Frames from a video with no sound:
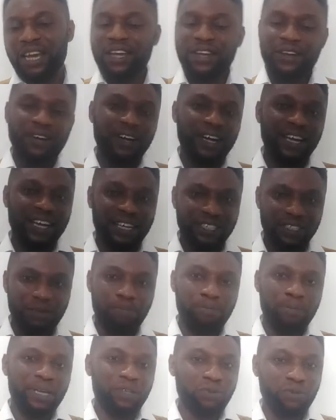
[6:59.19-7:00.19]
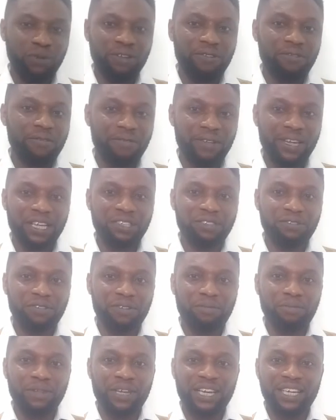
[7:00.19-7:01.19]
Yeah, I guess you picked one of the things
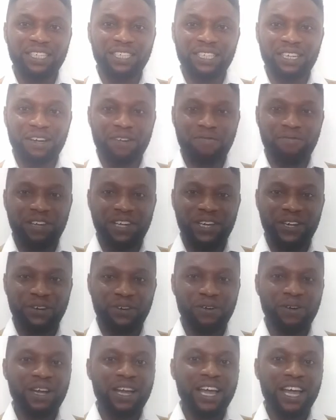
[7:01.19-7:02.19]
from this video.